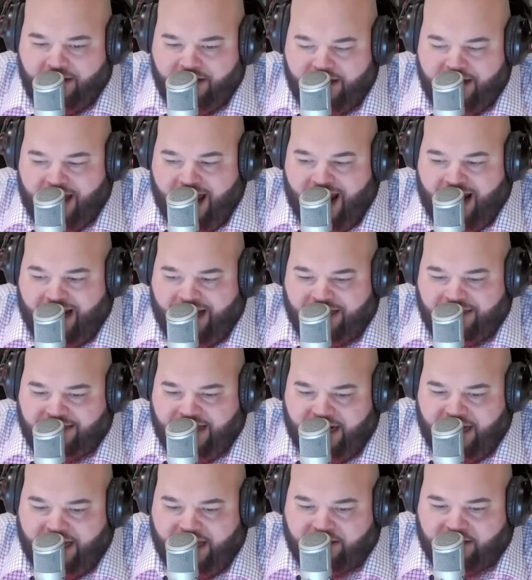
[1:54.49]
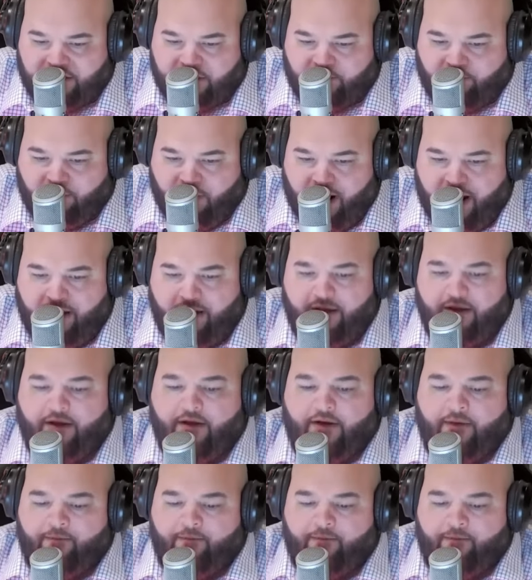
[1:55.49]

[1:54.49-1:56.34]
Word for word: 9 and 10 against the spread.